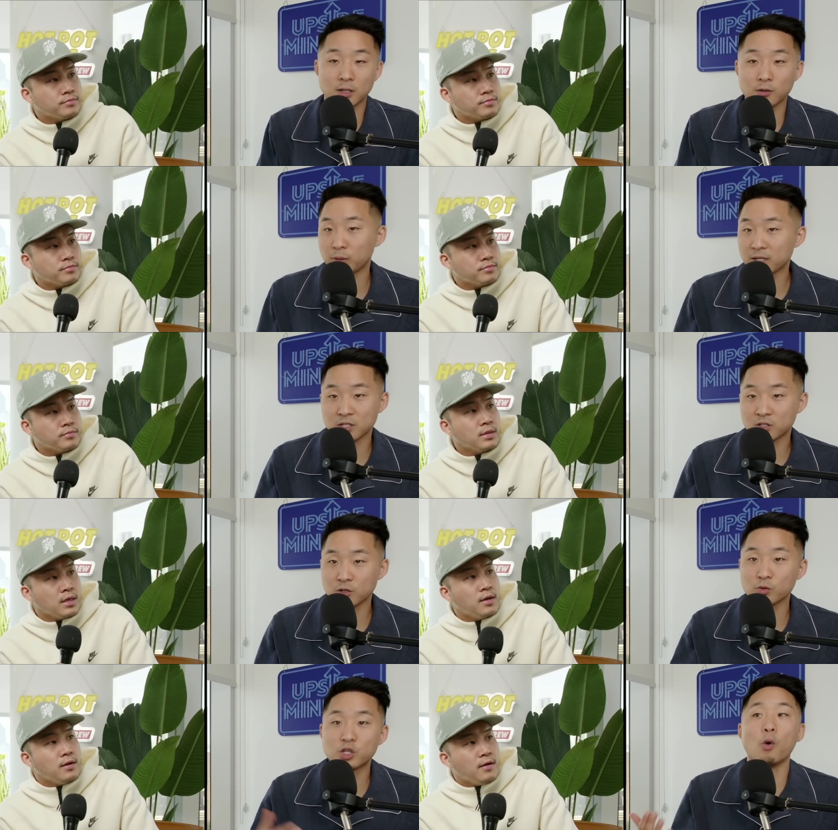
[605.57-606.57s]
Speaker 1: to other places
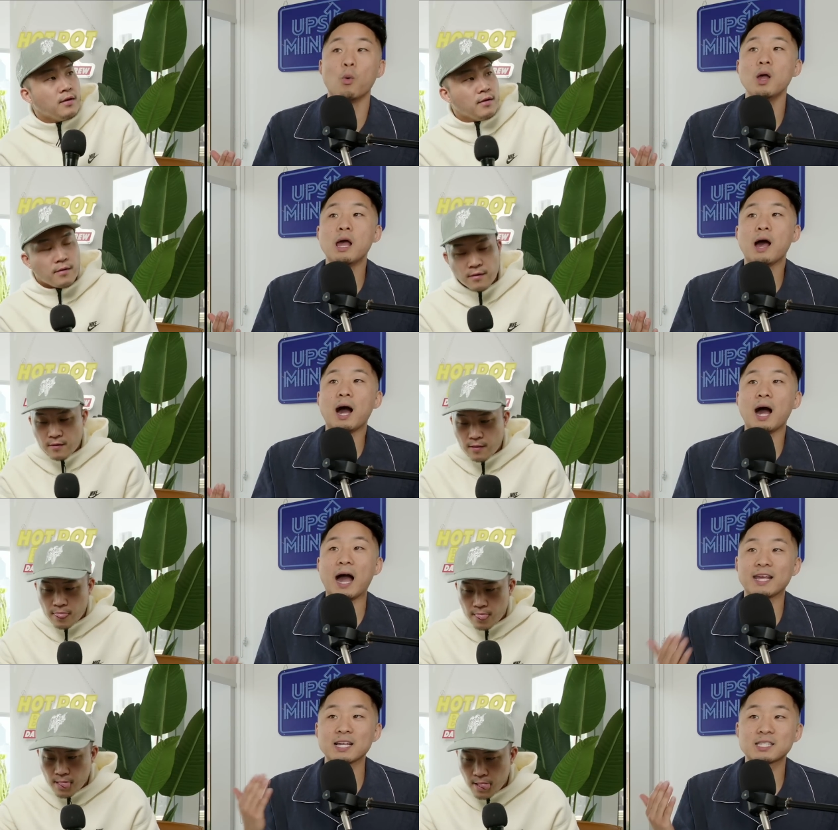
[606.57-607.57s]
too. So
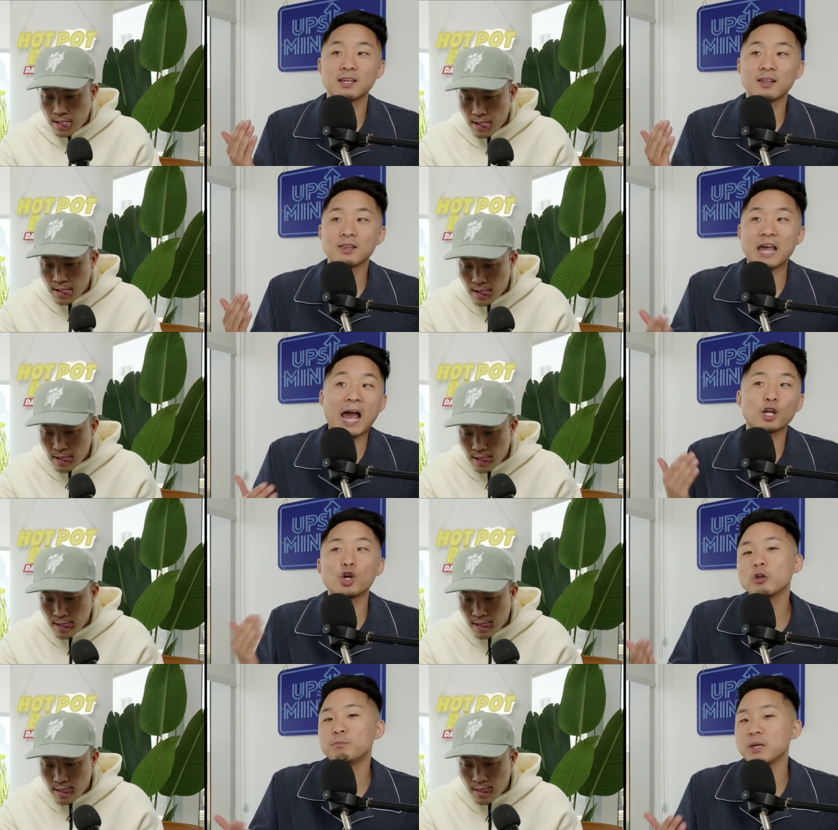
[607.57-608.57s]
I guess
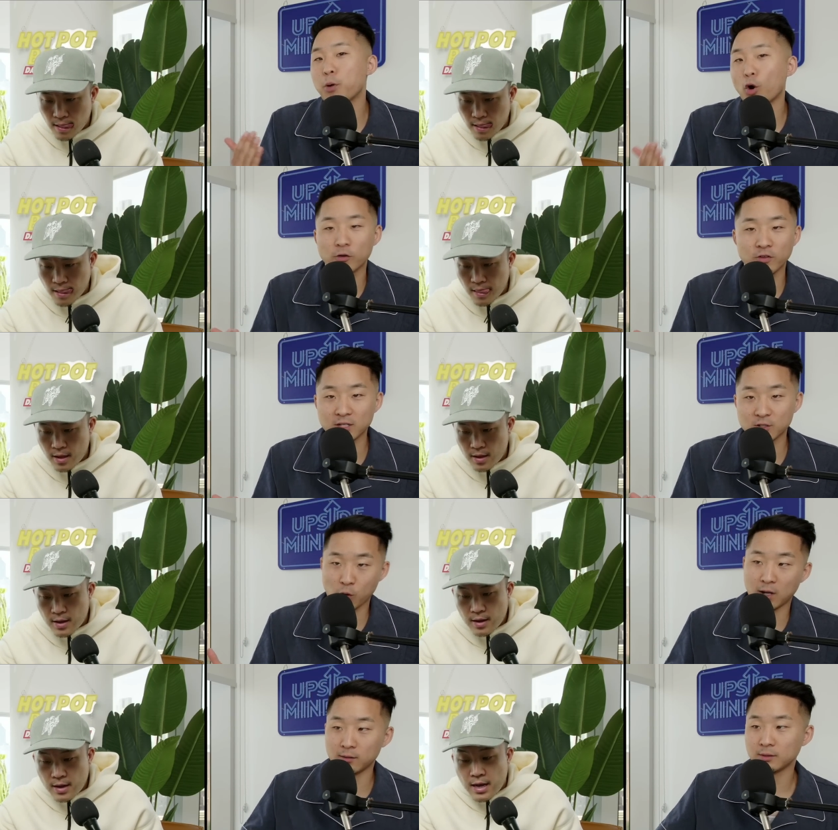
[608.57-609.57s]
that could be part of it
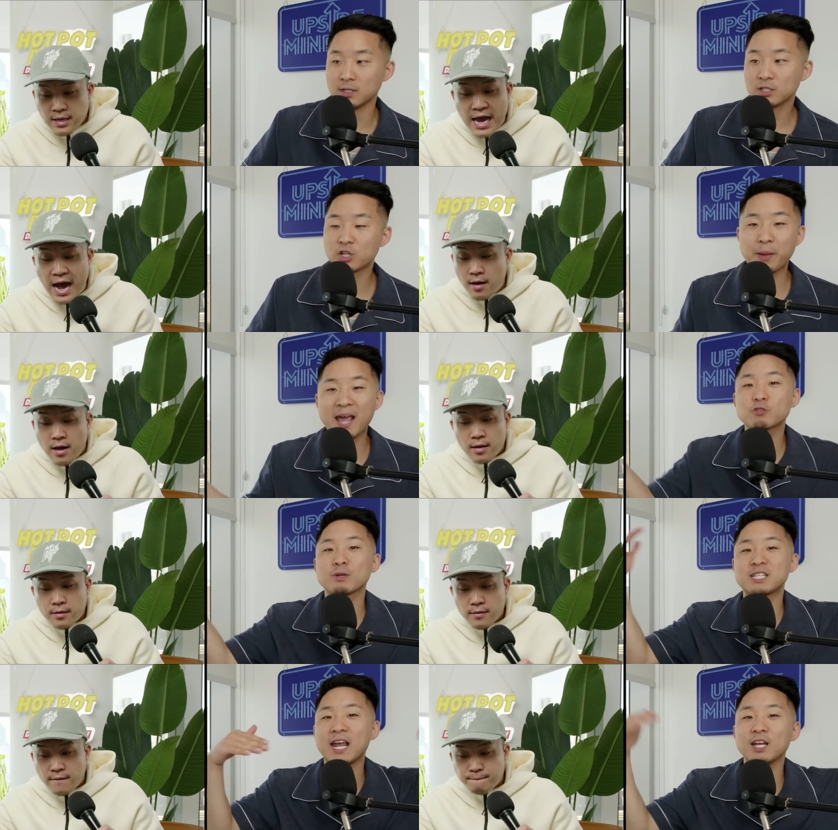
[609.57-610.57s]
as well. Yeah.
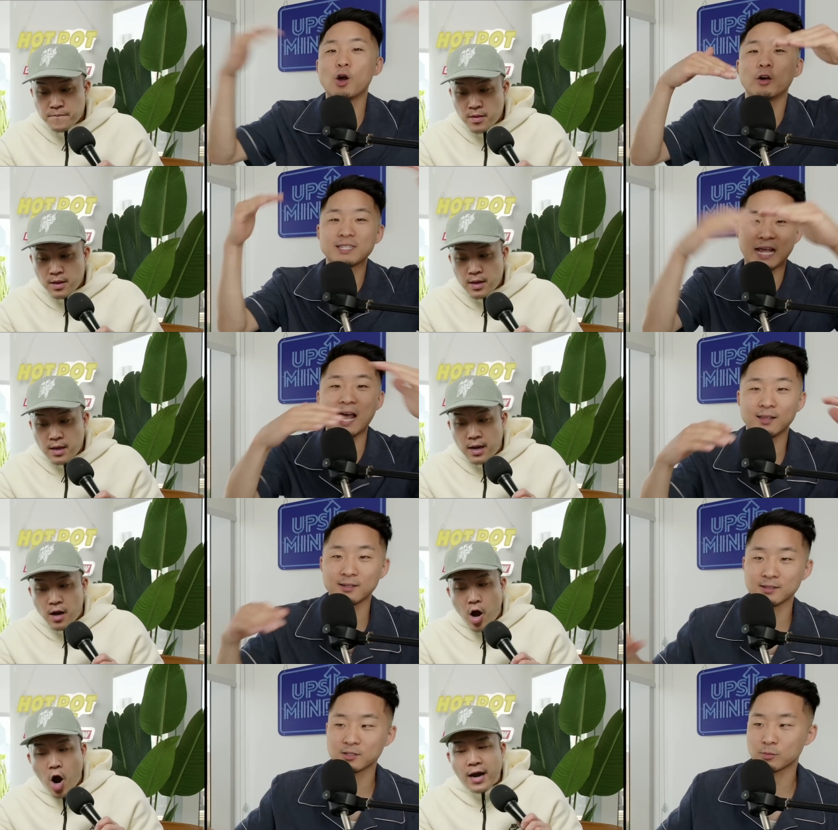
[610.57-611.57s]
Japan's retaining all the
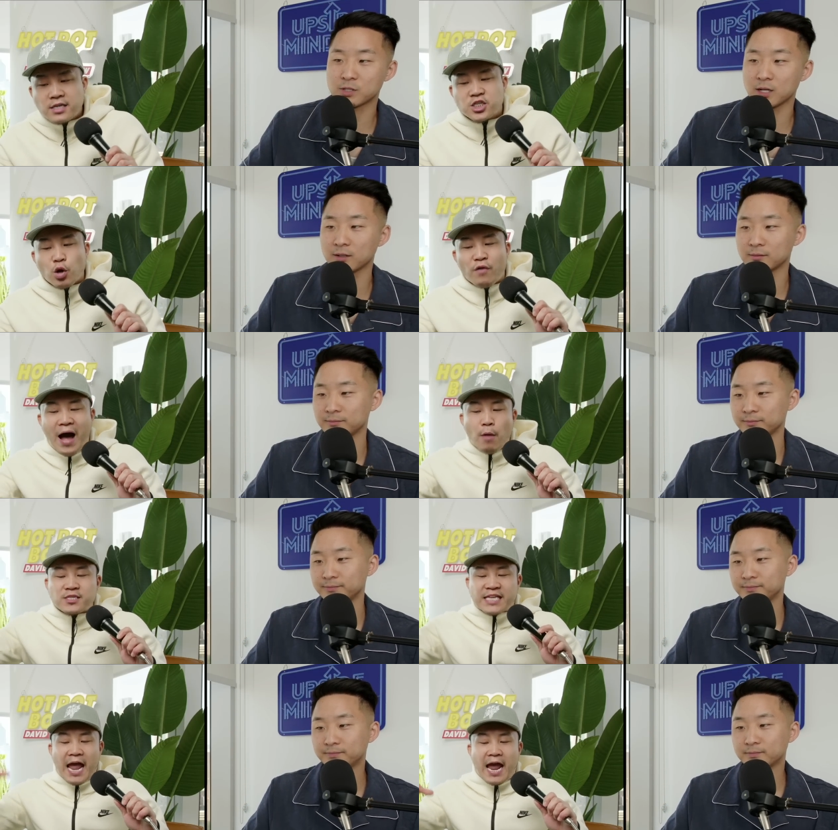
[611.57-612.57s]
talent.
Speaker 2: All right, so if I
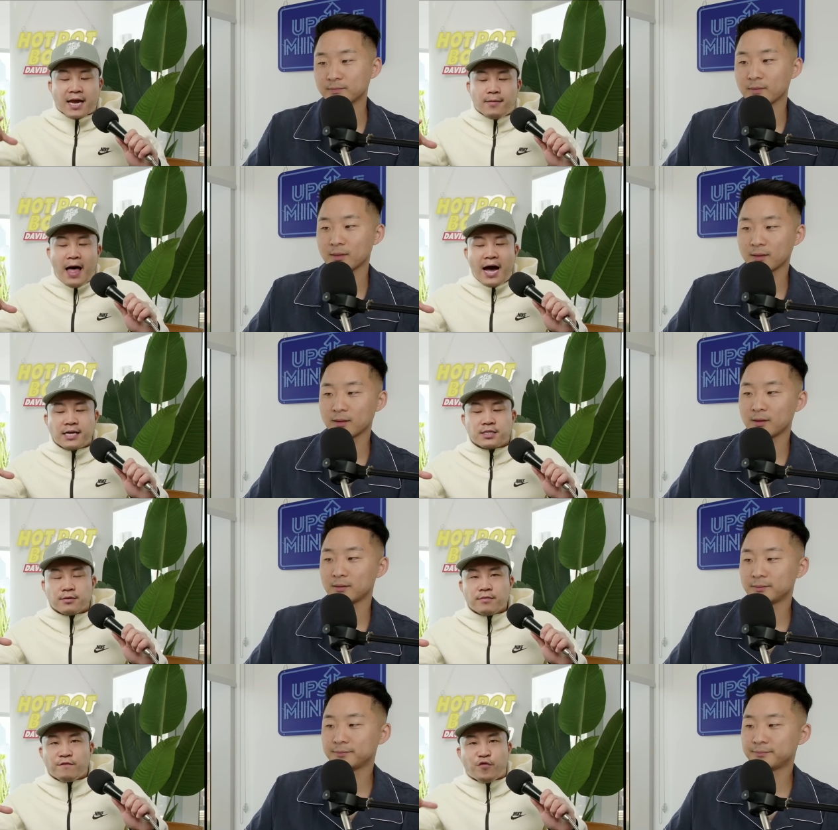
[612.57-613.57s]
was to analyze
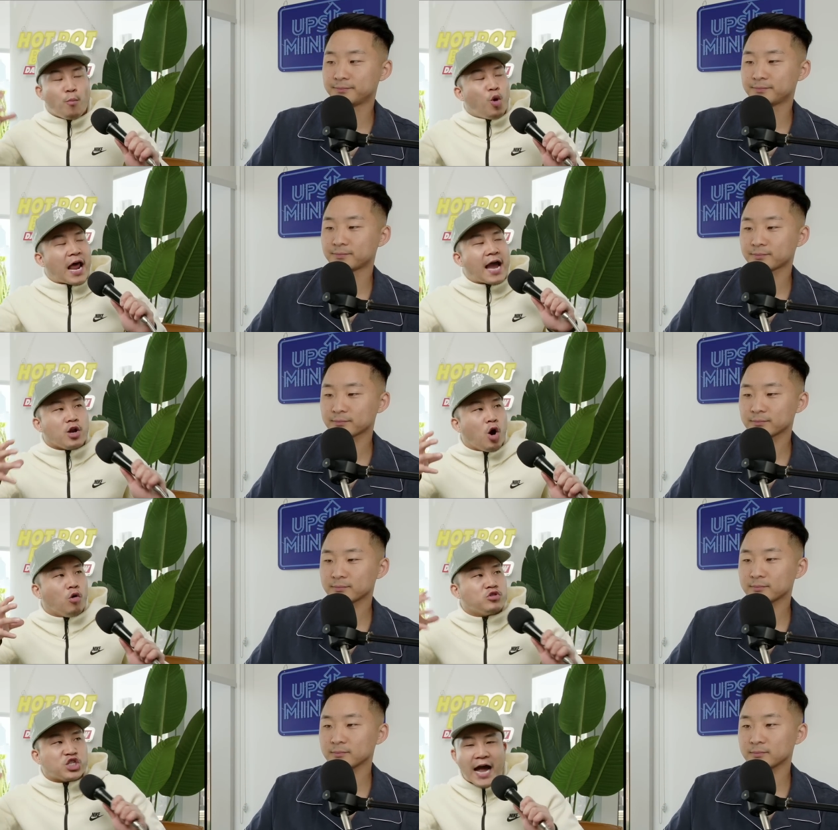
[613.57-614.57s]
from what I
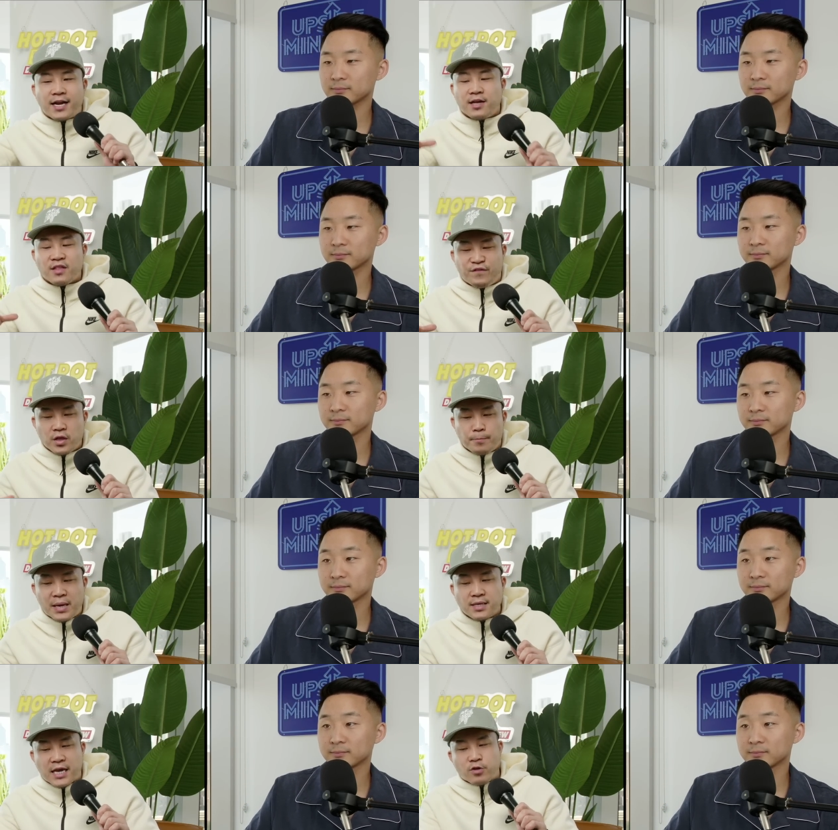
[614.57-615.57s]
know, China and the
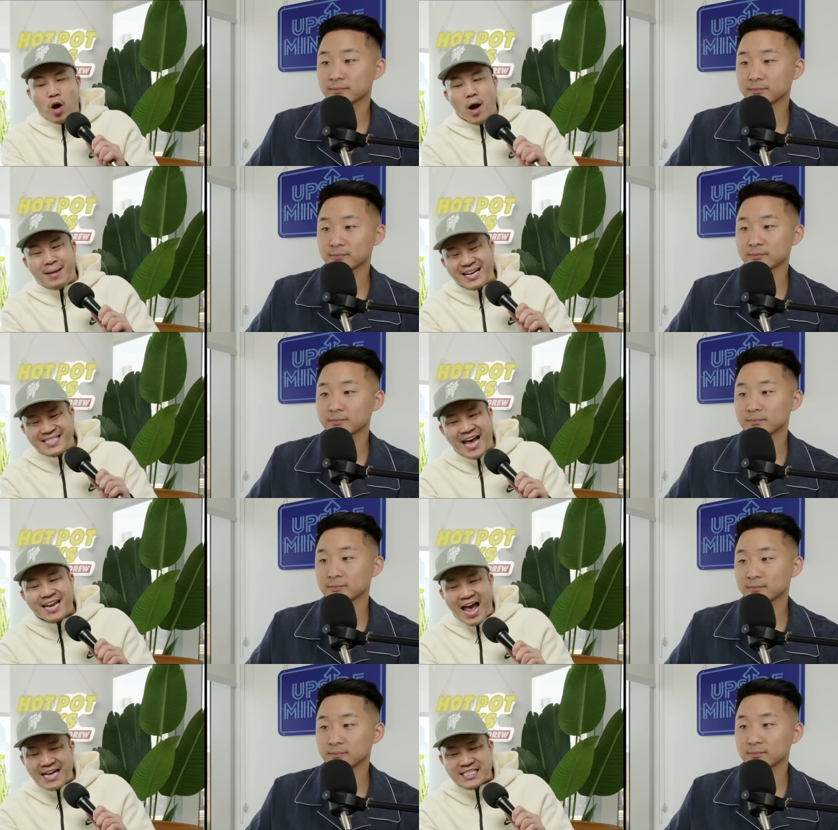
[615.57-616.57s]
Philippines, Andrew, on my
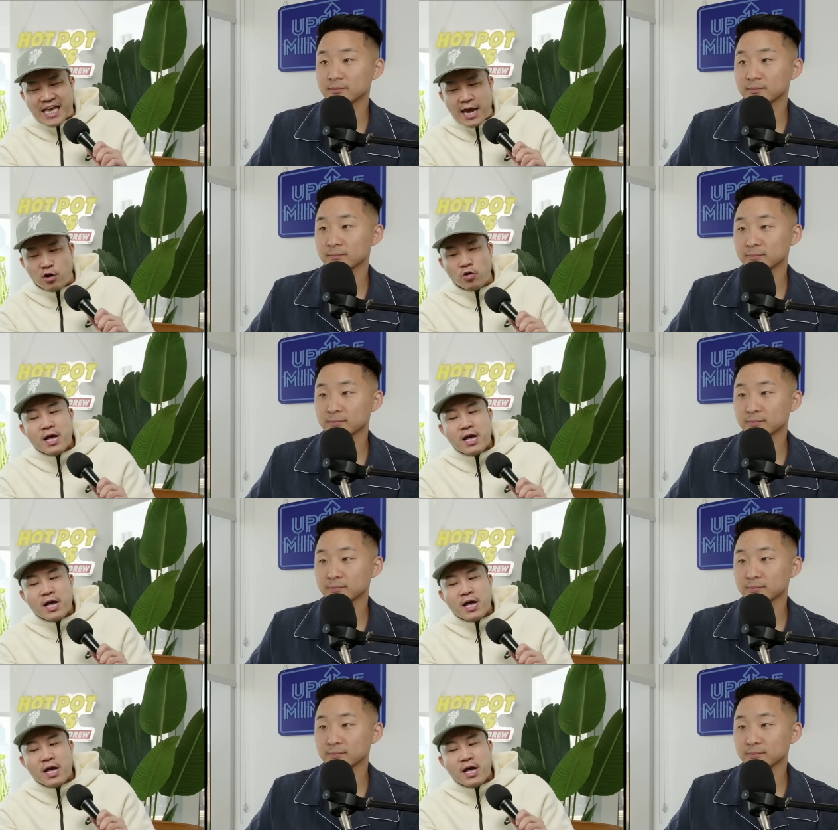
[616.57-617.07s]
10S scale,